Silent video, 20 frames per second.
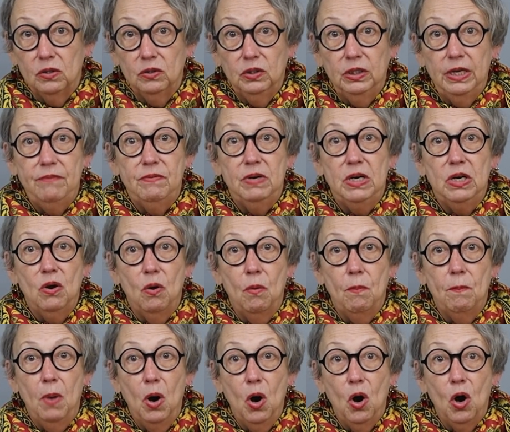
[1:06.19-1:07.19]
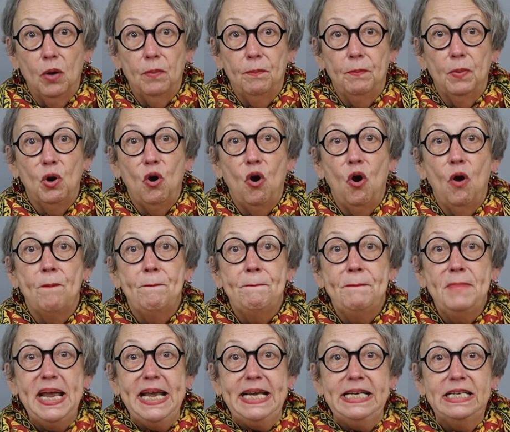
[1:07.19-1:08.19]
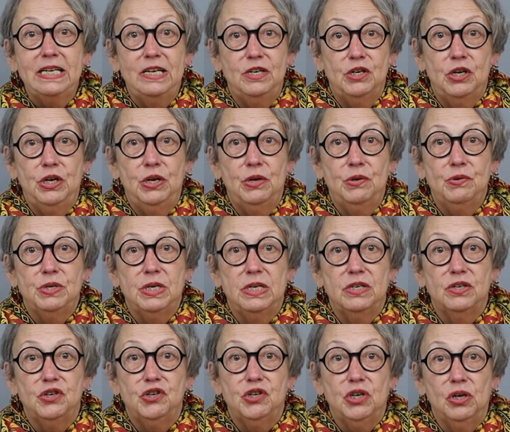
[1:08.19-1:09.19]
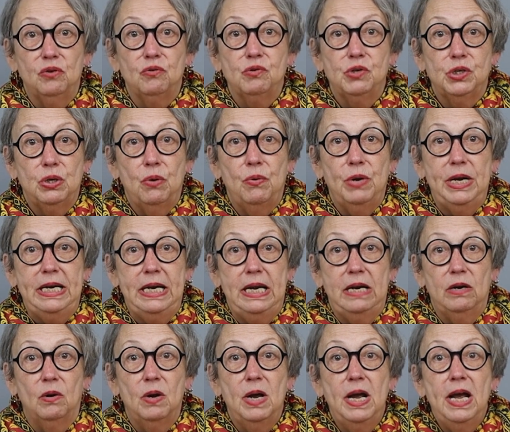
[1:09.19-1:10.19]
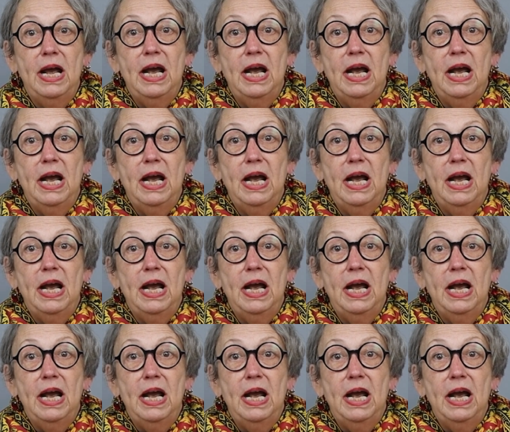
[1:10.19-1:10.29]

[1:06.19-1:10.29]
leaving no mark, but are amazing to use as a general sewing needle,